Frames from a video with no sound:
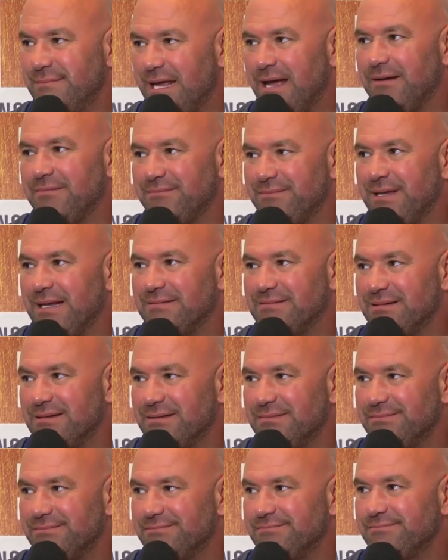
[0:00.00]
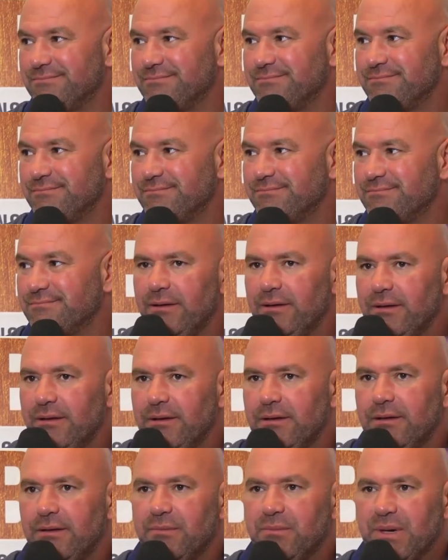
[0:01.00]
Yeah, that's it.
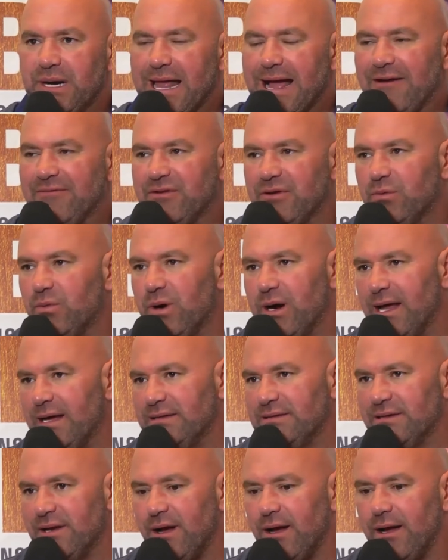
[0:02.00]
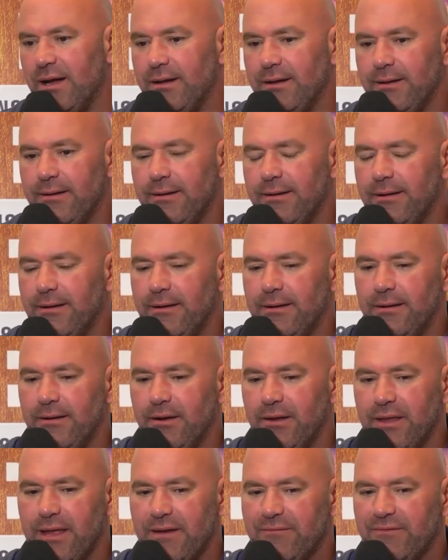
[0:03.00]
But after what I saw
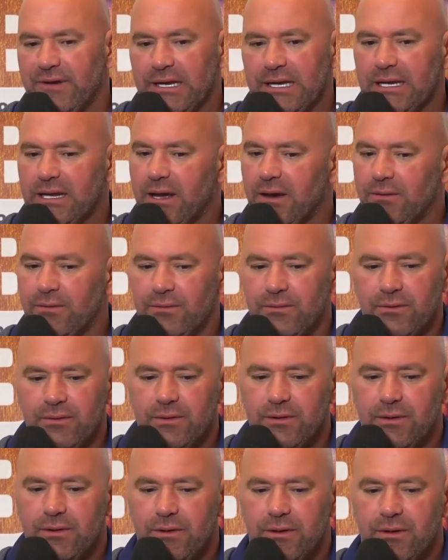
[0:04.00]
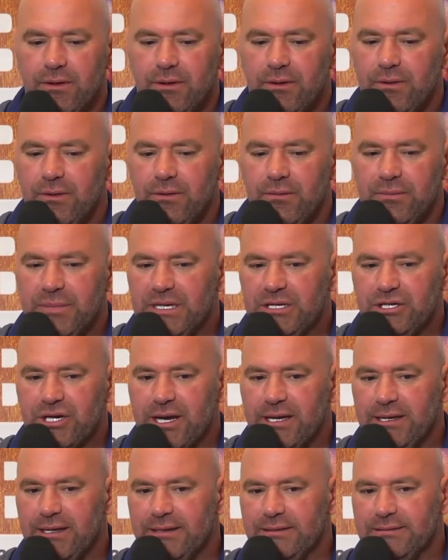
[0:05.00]
on that video,
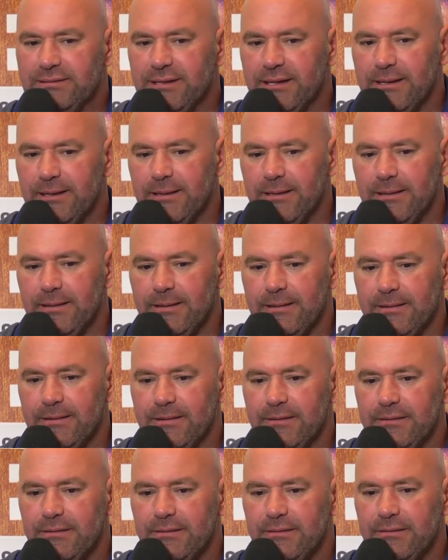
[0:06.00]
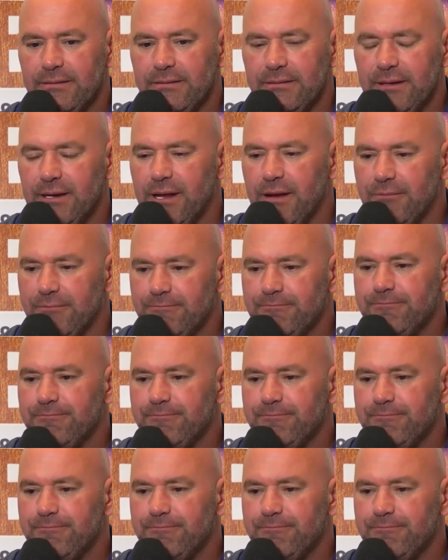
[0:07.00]
BJ needs to, you know,